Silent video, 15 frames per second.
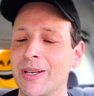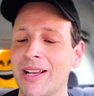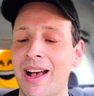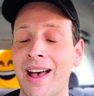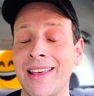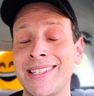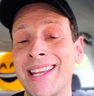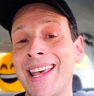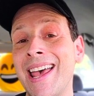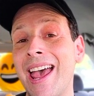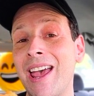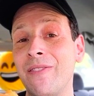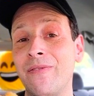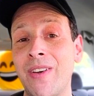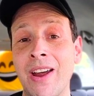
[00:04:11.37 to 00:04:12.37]
But guys,
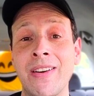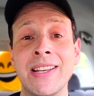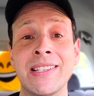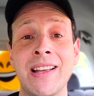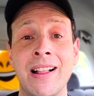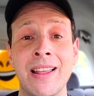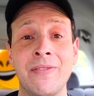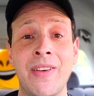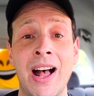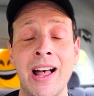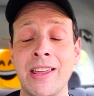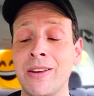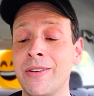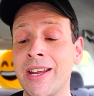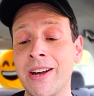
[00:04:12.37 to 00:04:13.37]
a very solid
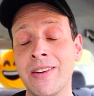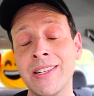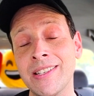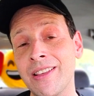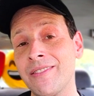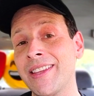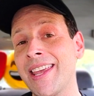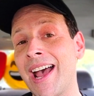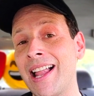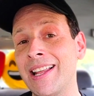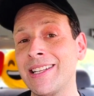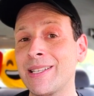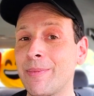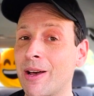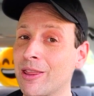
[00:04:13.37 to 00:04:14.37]
value here in Southern
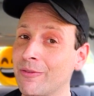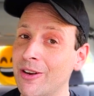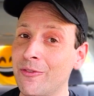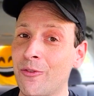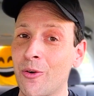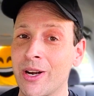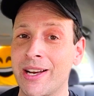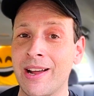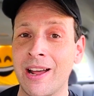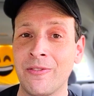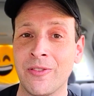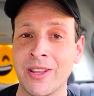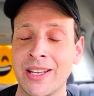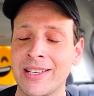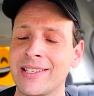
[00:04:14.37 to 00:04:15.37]
Cali. It's about three forty-nine
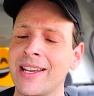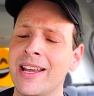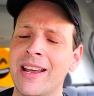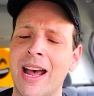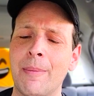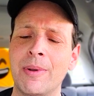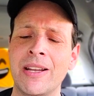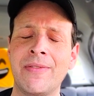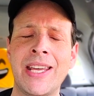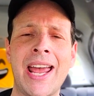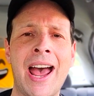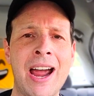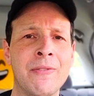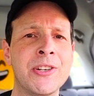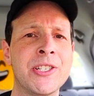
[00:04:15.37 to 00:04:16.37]
for this. I believe the
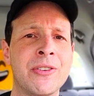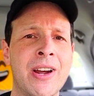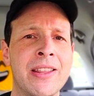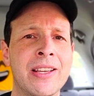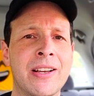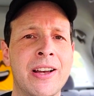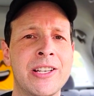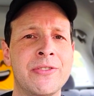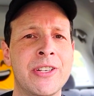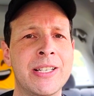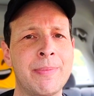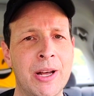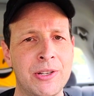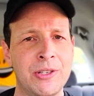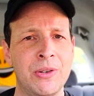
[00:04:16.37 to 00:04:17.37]
average around the country is
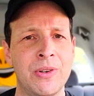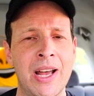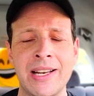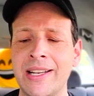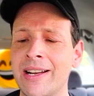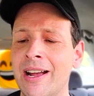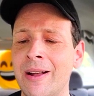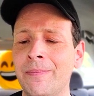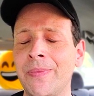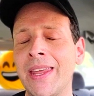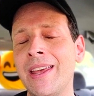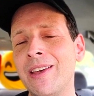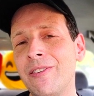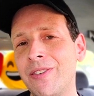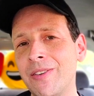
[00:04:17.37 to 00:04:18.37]
about two ninety-nine.
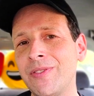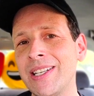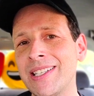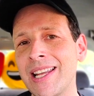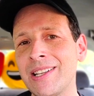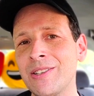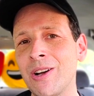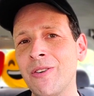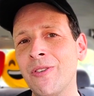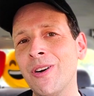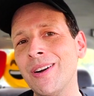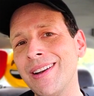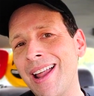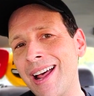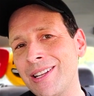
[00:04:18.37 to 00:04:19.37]
fifty cents
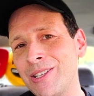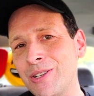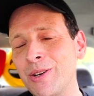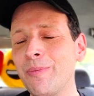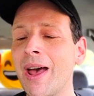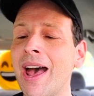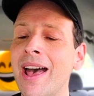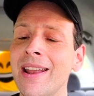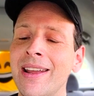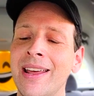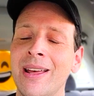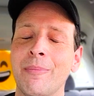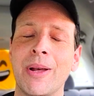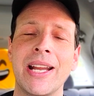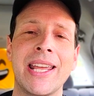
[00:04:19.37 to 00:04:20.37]
over. Not too bad,
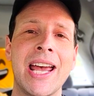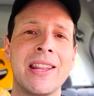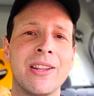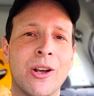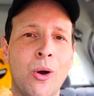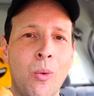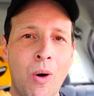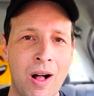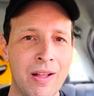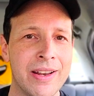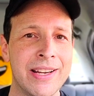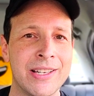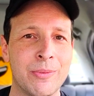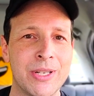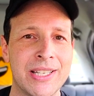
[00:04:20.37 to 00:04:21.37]
but again, the
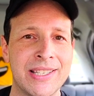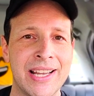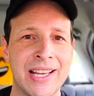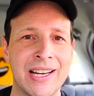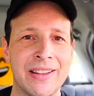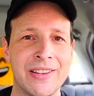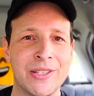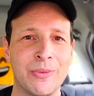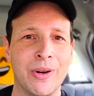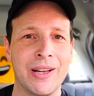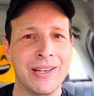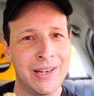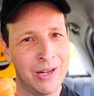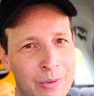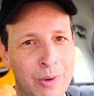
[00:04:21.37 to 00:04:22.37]
quality is what's singing on this one.
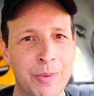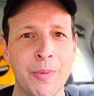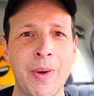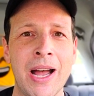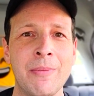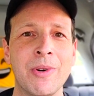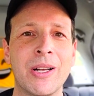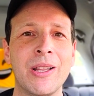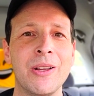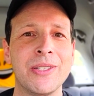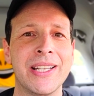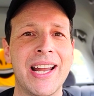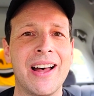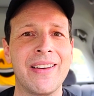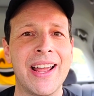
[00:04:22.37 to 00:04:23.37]
One more bite and we'll
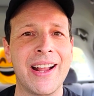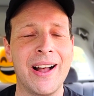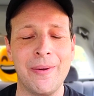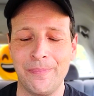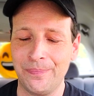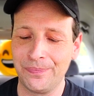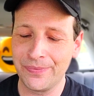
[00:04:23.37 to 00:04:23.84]
close it out. Hang on.